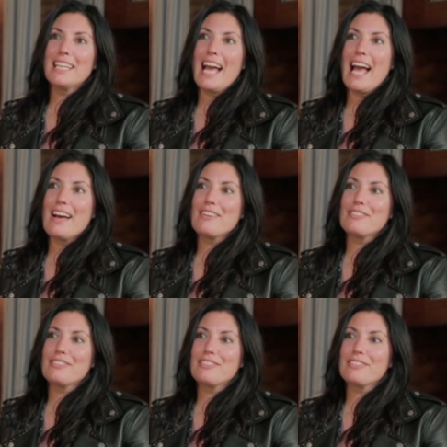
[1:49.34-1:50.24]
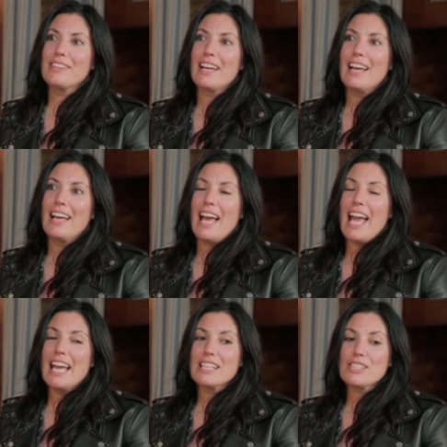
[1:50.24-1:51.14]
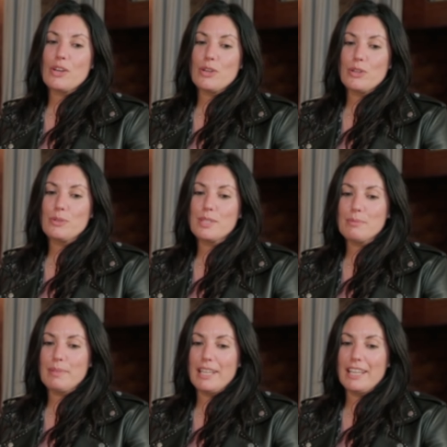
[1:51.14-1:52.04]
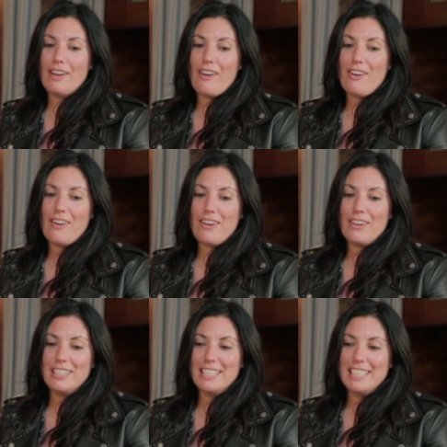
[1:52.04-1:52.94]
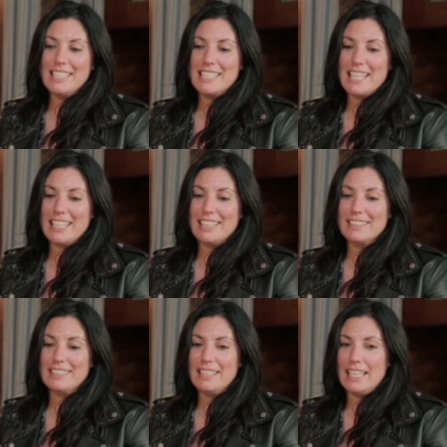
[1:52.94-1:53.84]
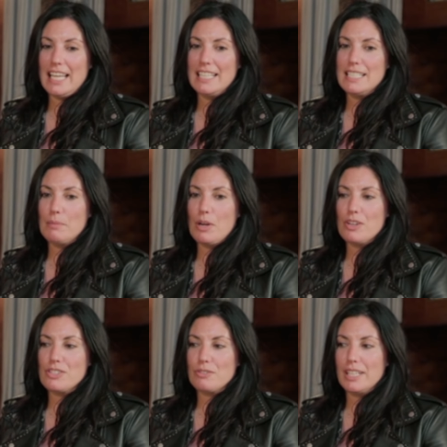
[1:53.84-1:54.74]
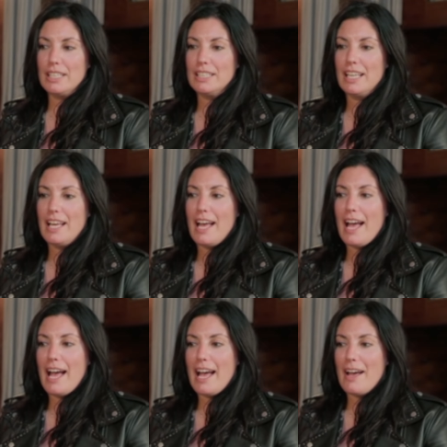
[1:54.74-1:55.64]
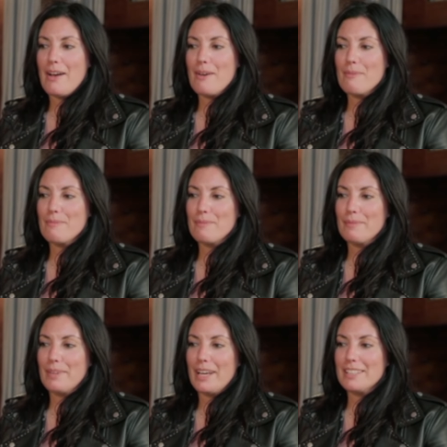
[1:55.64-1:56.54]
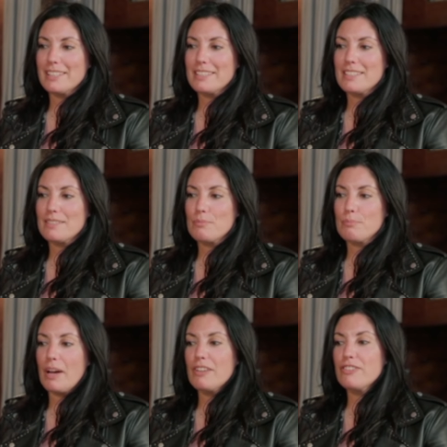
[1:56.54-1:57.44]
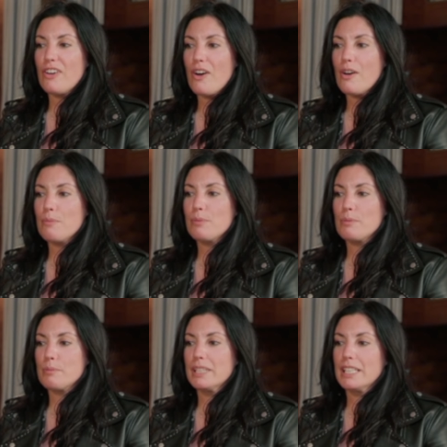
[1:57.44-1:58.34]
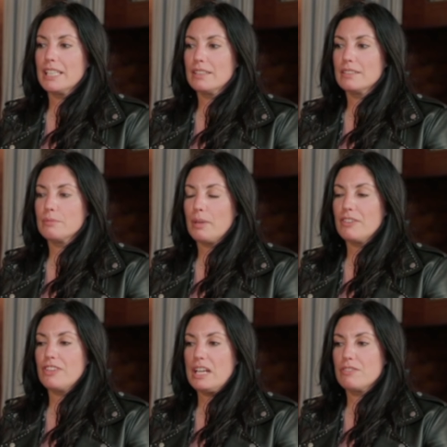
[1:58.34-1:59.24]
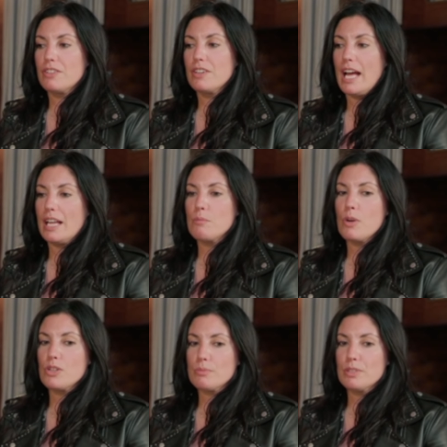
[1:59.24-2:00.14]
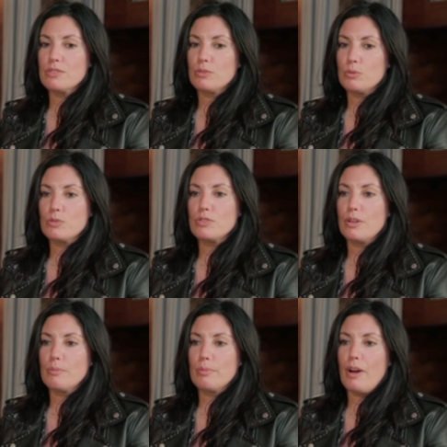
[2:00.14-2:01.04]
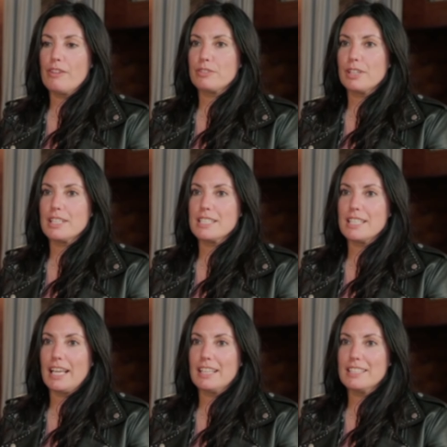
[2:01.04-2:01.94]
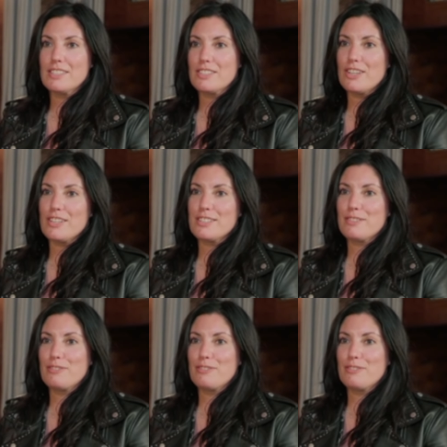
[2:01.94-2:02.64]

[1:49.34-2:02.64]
have Aza, who is playing our leading lady Marjorie. By far, probably my favourite and most beautiful wardrobe I've created to date. It's just